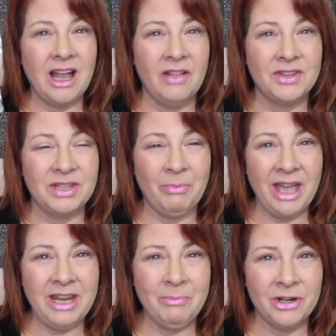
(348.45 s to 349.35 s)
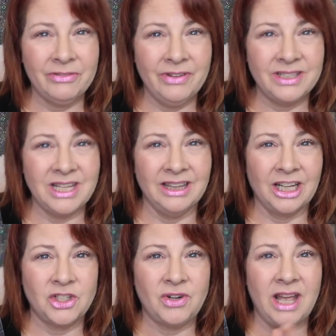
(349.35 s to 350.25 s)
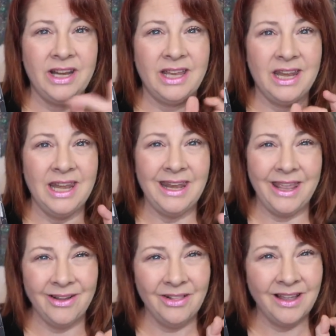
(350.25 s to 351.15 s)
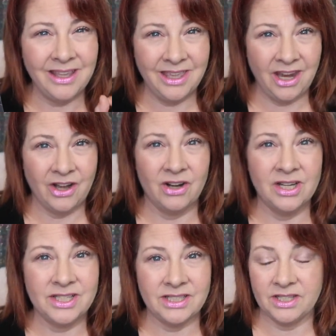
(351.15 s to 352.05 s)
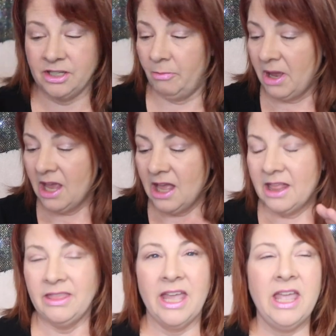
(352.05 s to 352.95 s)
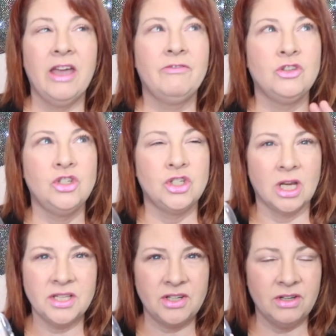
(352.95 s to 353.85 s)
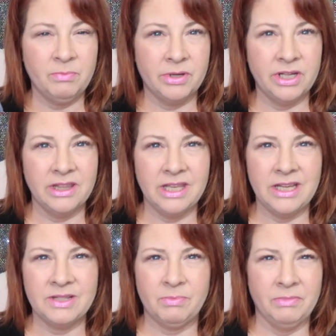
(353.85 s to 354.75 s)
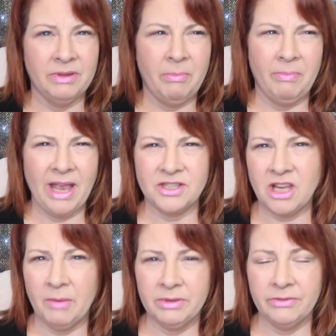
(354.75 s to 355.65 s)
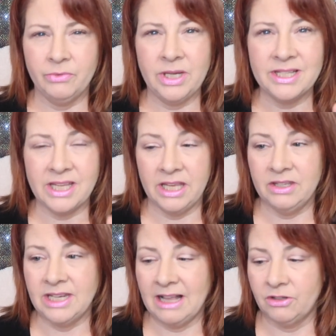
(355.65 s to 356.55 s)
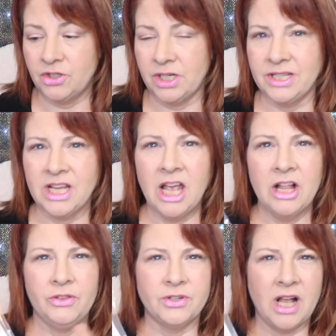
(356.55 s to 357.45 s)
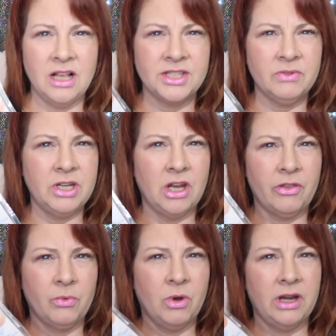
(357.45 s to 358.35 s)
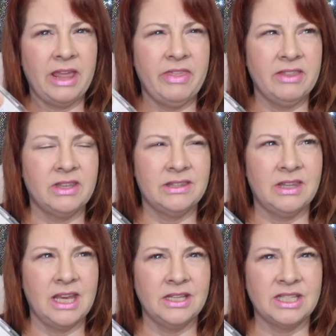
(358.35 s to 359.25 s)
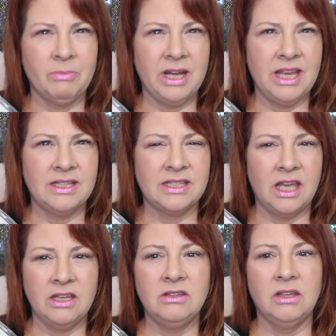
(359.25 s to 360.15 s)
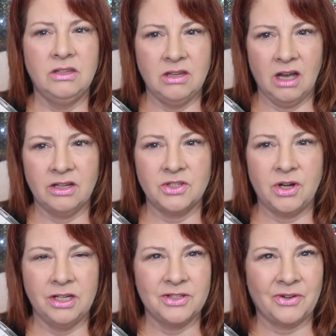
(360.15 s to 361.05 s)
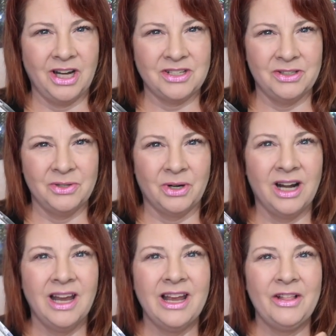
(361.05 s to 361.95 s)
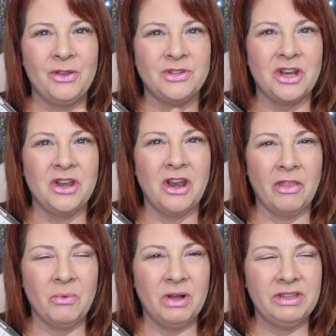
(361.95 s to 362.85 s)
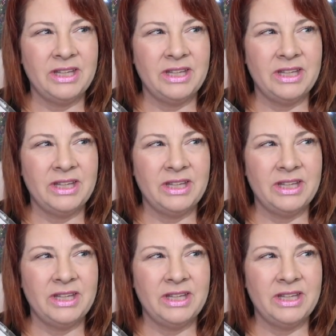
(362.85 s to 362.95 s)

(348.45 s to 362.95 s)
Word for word: they call this the Pedi Perfect Electronic Nail Care System. They have just started putting these in the past couple of weeks in the Dollar Trees. There's also another one, I think that they somebody had said the dog is trying to scratch on the door. There's another one